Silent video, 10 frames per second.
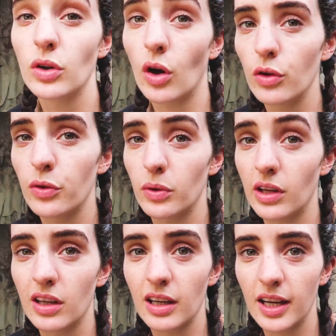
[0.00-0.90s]
gods would
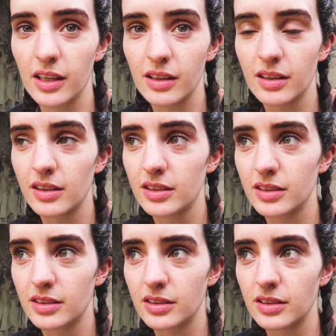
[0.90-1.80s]
look like. Something
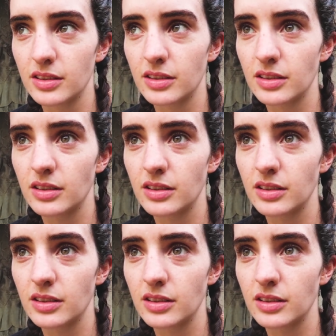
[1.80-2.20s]
like that. You know, like